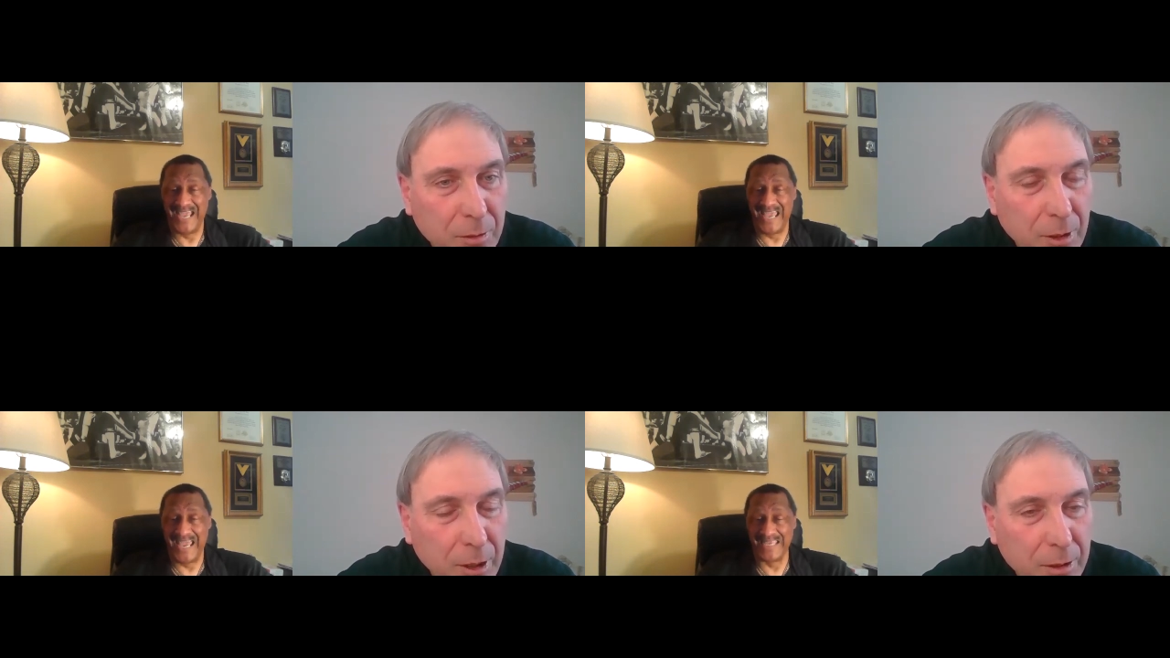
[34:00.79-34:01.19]

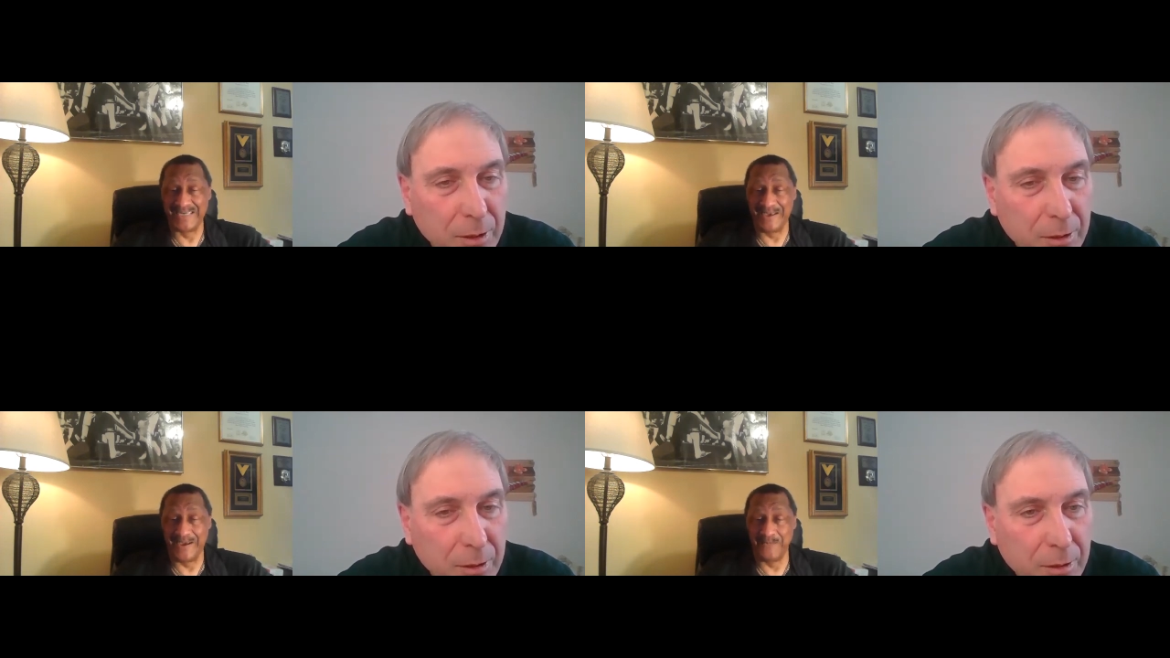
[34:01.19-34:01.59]

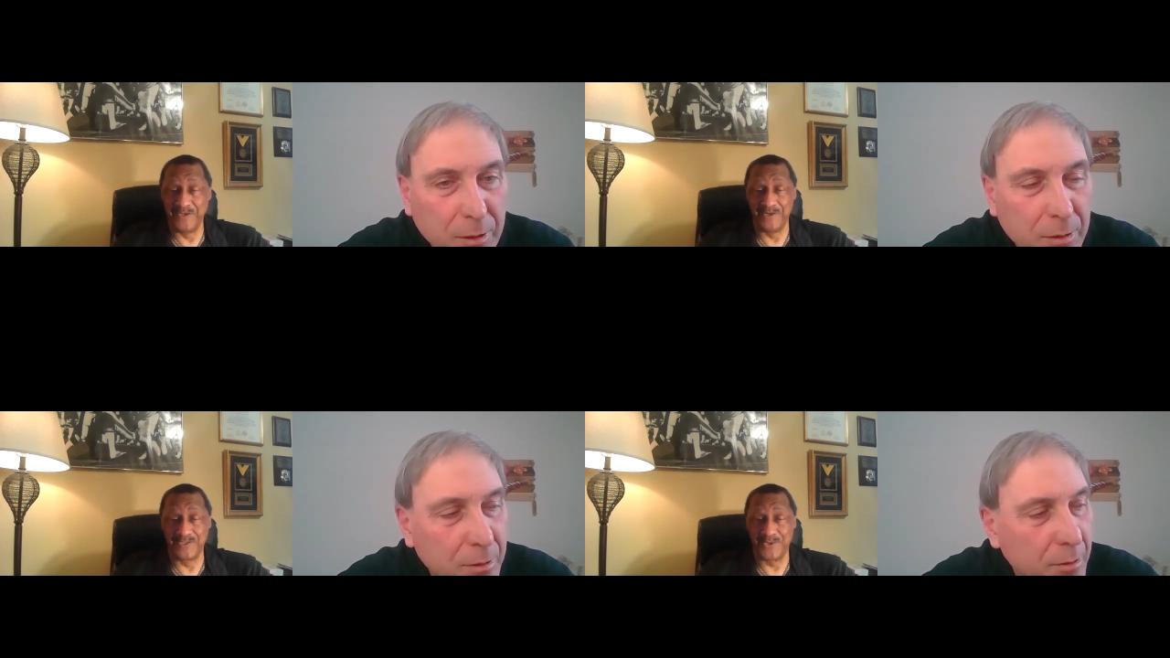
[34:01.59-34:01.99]
Speaker 1: And, um,
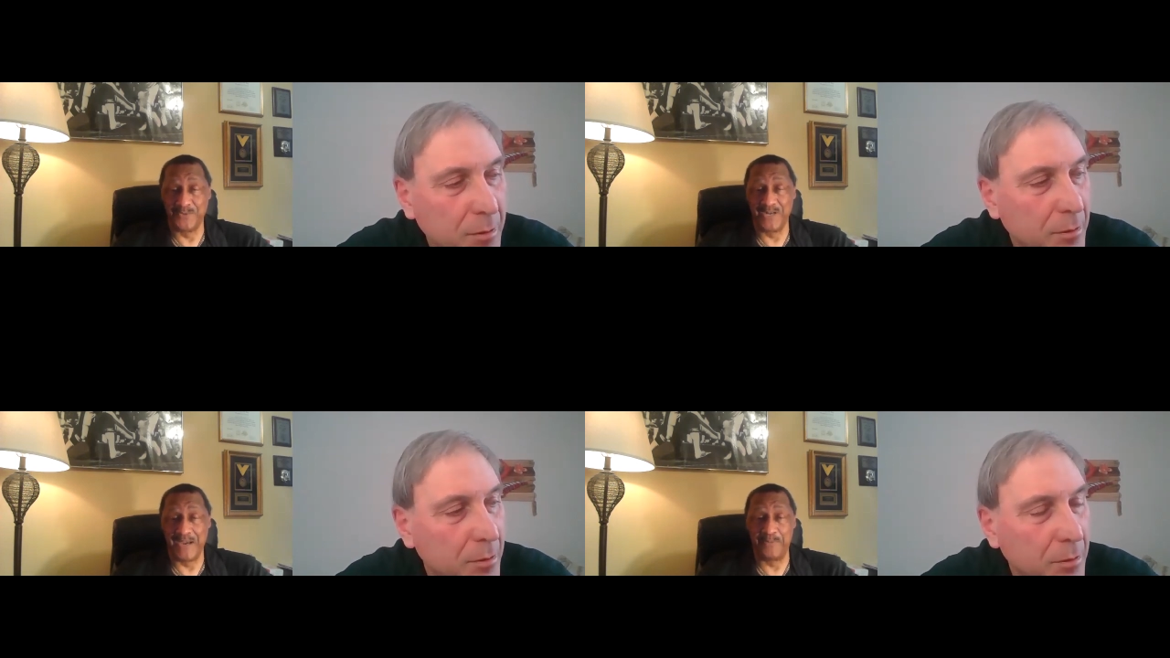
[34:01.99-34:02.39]
you know, so
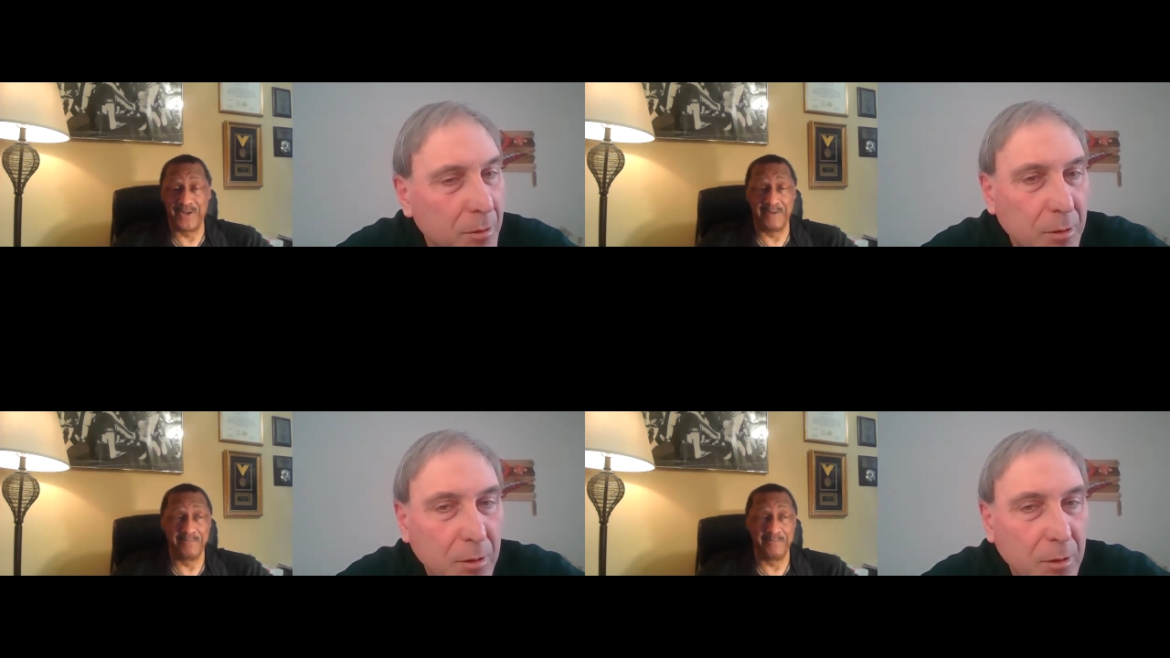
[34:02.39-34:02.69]
when I put in